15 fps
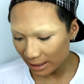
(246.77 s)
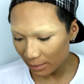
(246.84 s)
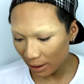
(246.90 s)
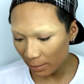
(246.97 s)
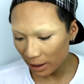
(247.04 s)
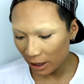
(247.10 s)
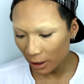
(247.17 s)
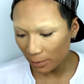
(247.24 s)
my
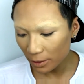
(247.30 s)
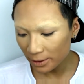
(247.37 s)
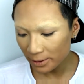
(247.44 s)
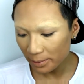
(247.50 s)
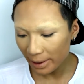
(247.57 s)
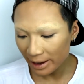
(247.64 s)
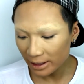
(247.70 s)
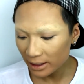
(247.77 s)
makeup using
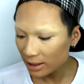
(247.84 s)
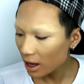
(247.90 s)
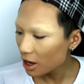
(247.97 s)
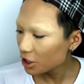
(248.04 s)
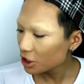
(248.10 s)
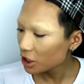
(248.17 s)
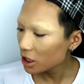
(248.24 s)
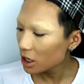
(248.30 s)
my
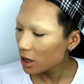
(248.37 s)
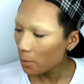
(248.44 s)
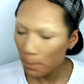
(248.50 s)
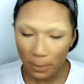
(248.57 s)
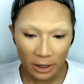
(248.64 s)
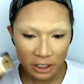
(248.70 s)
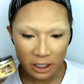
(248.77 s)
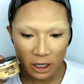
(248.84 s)
Sacha
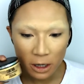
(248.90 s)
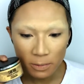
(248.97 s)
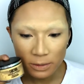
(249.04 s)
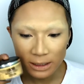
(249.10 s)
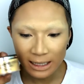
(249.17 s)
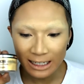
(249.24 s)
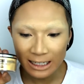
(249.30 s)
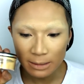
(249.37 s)
Buttercup
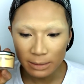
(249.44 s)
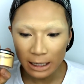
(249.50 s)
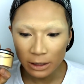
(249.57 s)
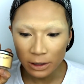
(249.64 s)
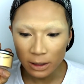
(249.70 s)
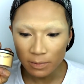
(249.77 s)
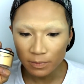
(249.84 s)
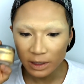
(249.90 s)
setting powder.